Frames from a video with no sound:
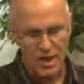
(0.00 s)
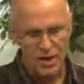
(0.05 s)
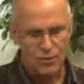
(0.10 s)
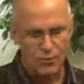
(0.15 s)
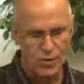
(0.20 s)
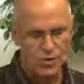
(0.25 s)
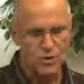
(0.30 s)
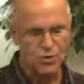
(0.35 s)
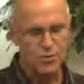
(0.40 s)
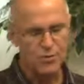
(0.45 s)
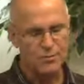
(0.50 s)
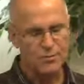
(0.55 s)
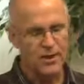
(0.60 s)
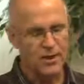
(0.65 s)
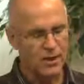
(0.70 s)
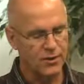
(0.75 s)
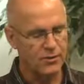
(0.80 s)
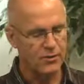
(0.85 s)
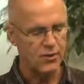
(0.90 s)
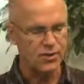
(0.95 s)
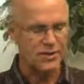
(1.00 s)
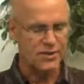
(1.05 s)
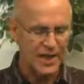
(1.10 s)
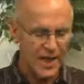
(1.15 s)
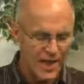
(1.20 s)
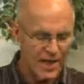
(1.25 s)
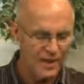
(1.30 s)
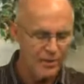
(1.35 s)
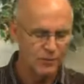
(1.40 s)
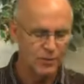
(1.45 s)
which would be
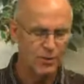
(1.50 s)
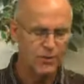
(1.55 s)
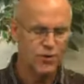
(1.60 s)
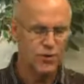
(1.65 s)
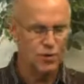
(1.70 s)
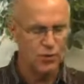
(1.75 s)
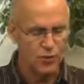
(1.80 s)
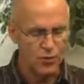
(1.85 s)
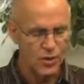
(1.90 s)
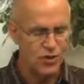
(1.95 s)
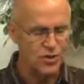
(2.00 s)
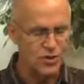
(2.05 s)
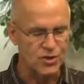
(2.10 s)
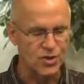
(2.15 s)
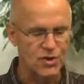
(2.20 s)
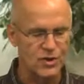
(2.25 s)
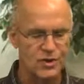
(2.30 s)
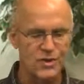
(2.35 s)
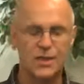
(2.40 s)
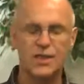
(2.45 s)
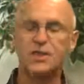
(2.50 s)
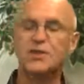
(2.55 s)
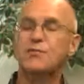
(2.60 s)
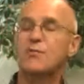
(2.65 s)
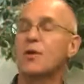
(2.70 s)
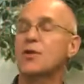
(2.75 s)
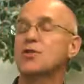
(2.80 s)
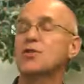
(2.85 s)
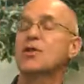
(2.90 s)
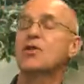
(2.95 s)
understandable to Christians,
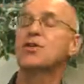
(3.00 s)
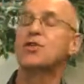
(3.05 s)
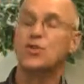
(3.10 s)
especially